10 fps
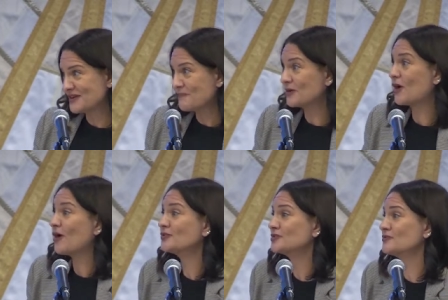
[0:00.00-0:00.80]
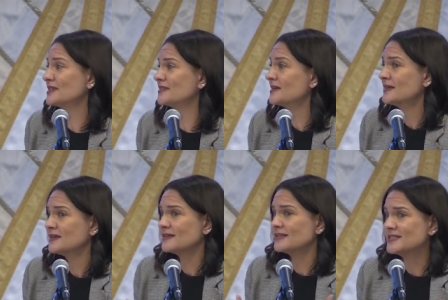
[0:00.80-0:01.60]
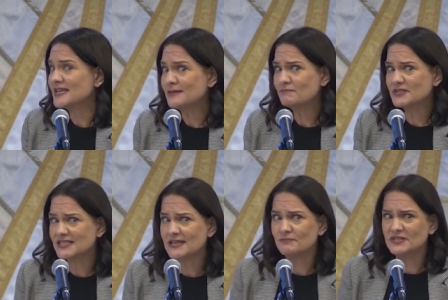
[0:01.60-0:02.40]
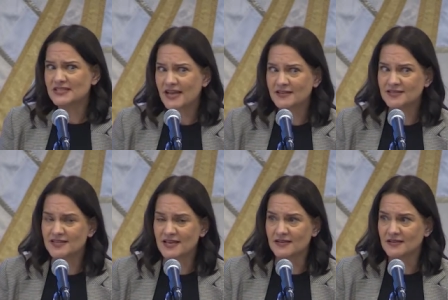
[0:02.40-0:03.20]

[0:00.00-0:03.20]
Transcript: but also this deep, deep sense that,